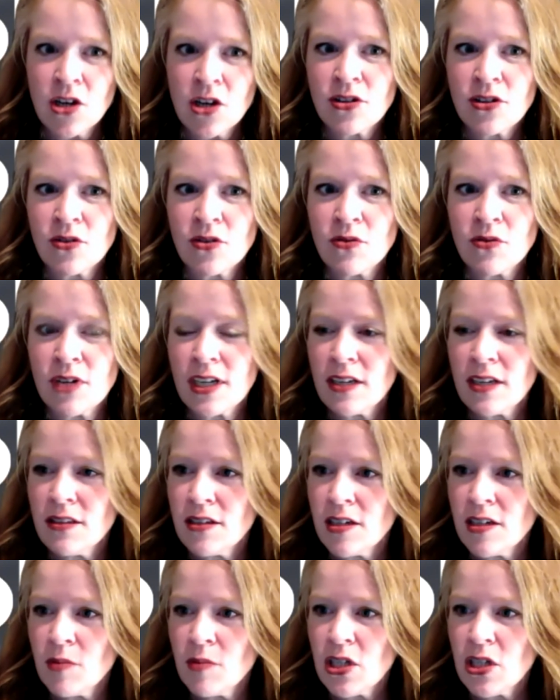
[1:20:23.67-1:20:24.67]
So, Nick is
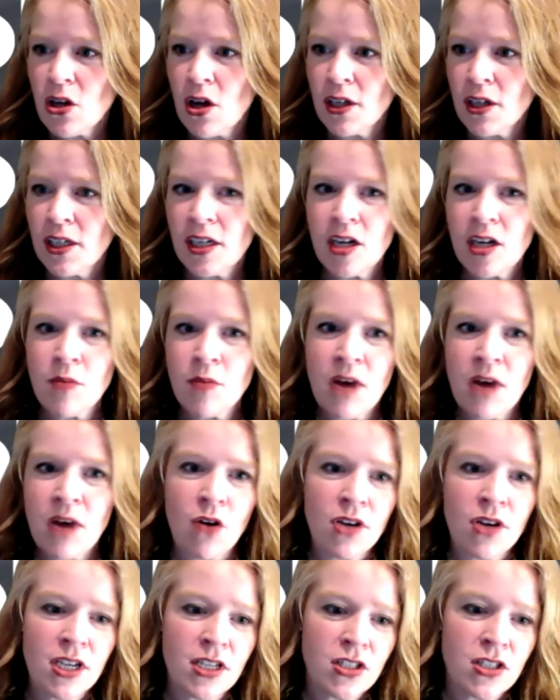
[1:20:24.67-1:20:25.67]
going to be talking about
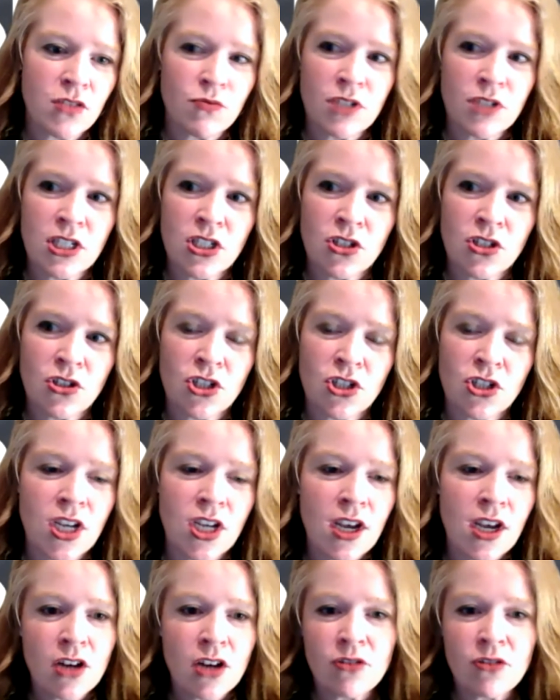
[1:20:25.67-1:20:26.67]
his research.
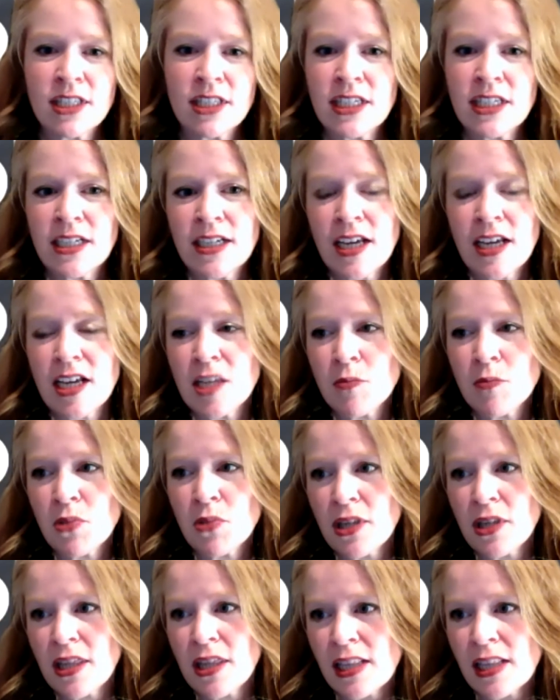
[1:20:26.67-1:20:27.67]
Kristine has
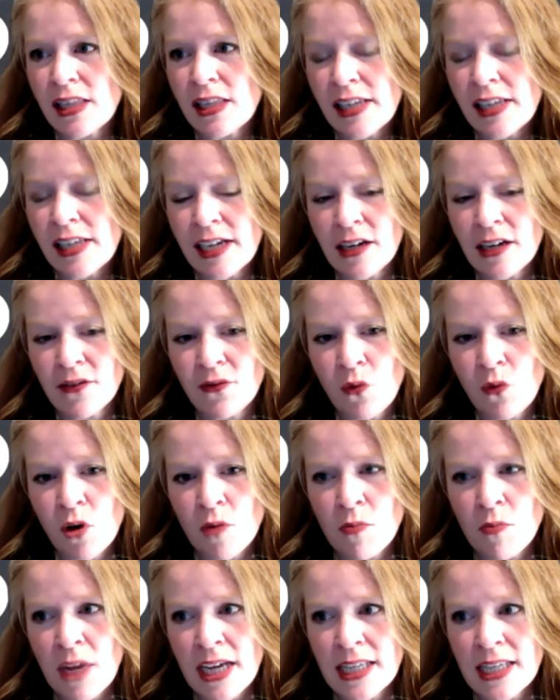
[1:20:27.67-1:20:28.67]
put the link for
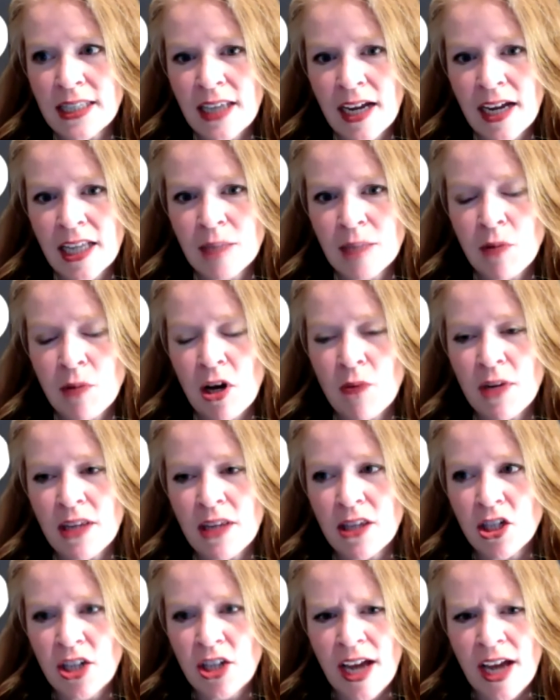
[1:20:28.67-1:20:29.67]
May Science Pub in
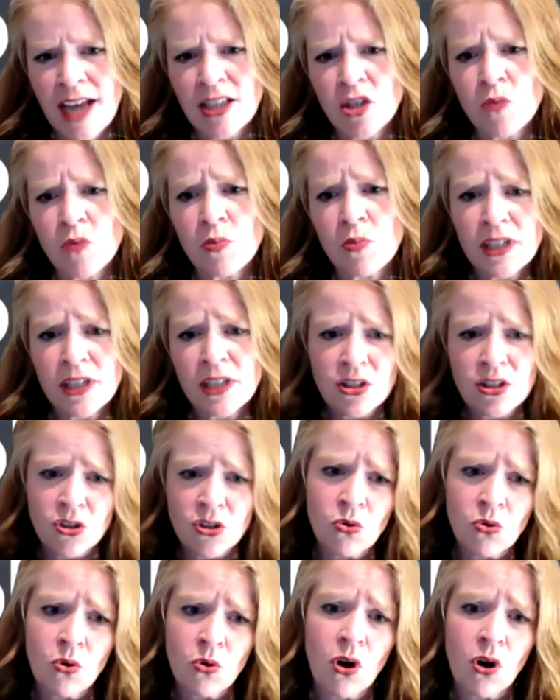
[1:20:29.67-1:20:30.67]
the chat. So, please
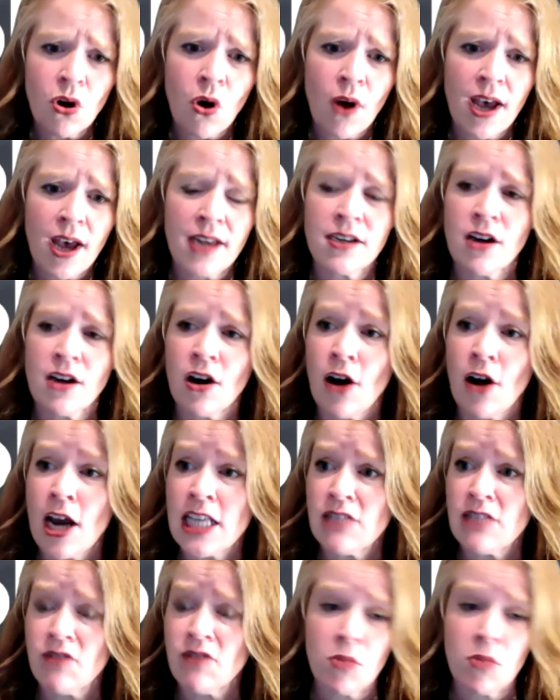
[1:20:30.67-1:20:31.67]
do go ahead and
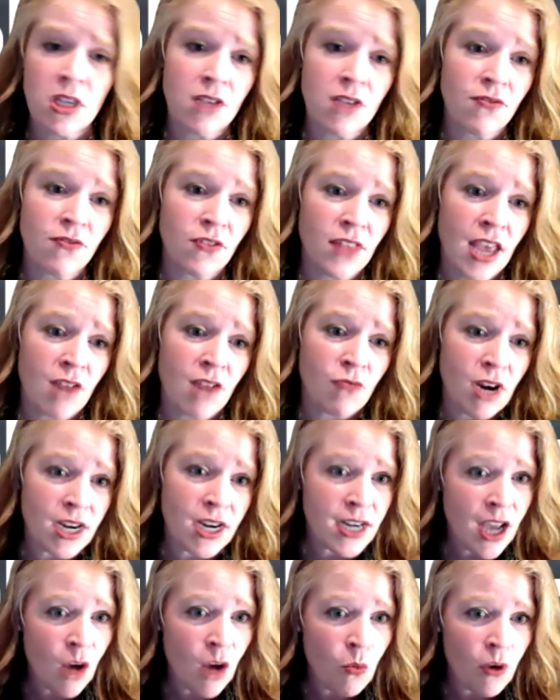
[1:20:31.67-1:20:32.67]
RSVP for that right
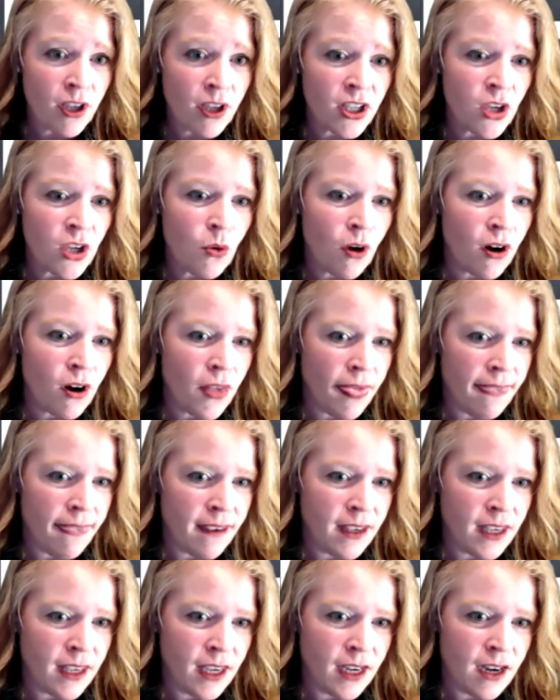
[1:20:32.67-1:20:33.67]
now while you are
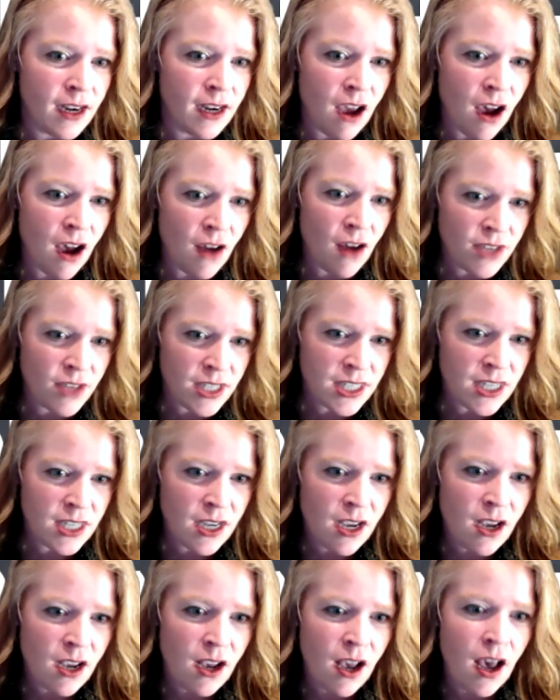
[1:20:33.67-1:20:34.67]
thinking of it.
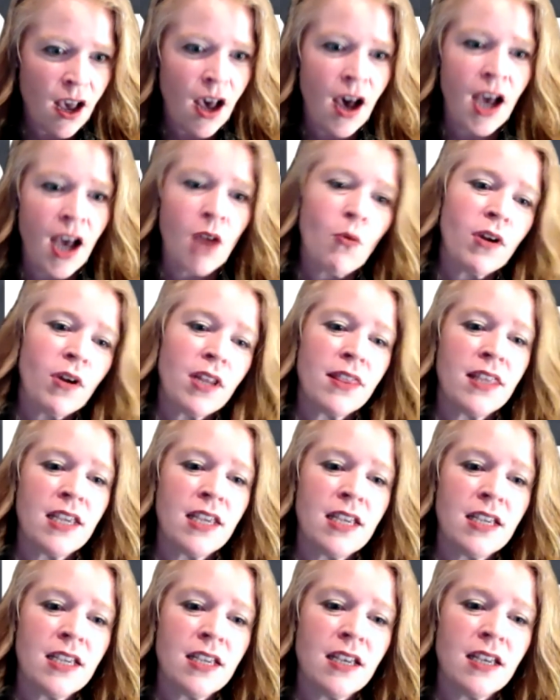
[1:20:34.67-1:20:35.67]
I want to
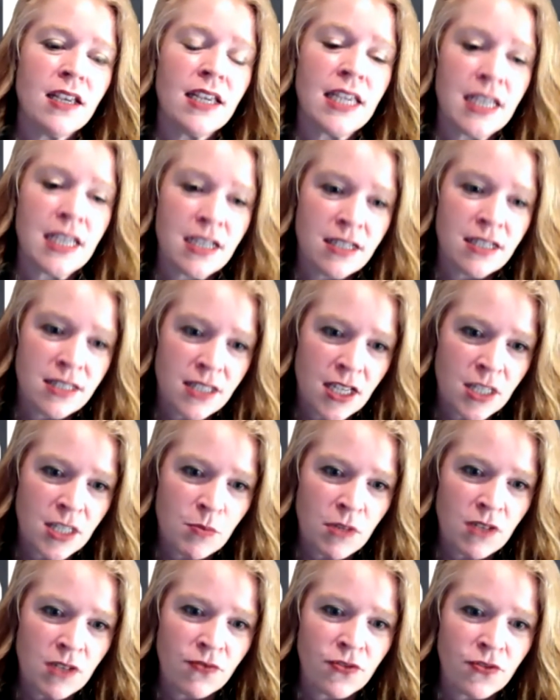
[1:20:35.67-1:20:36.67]
thank Ann
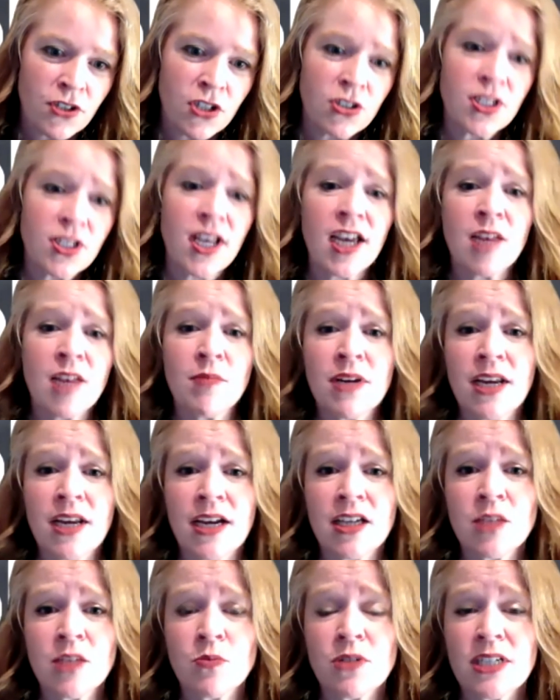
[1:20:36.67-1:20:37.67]
Sussman for your time and
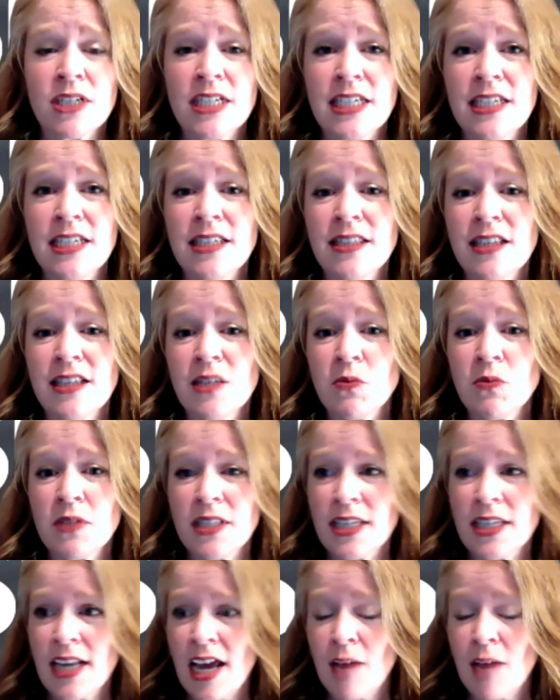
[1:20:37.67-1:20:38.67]
expertise. This
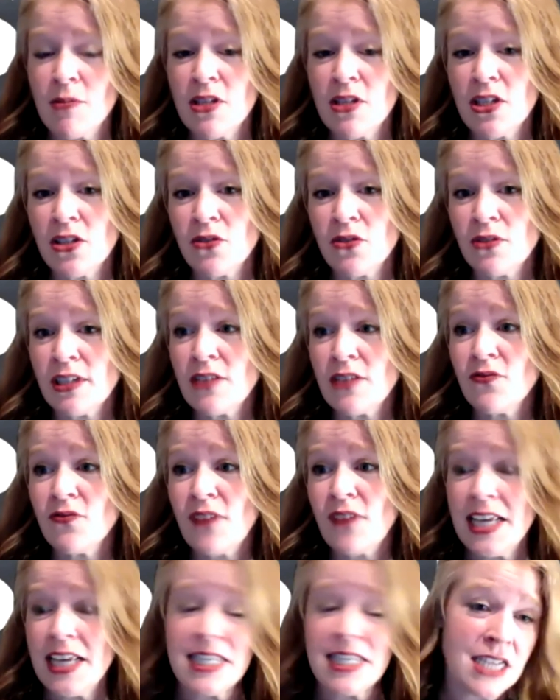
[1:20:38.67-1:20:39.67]
was an absolutely
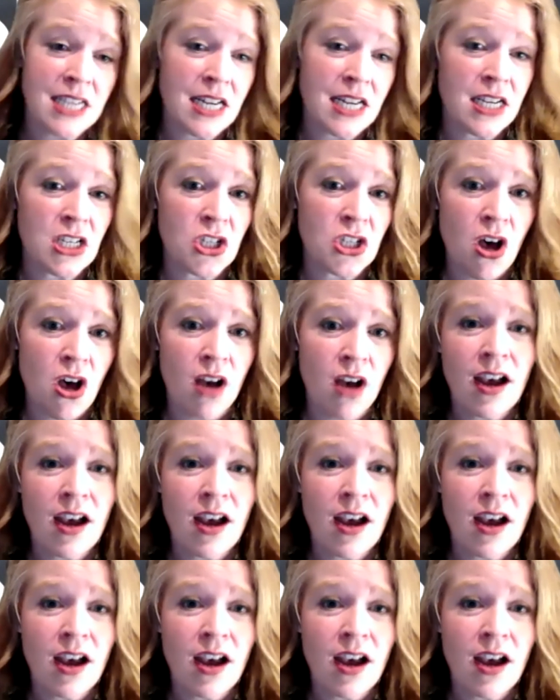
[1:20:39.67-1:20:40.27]
fascinating talk.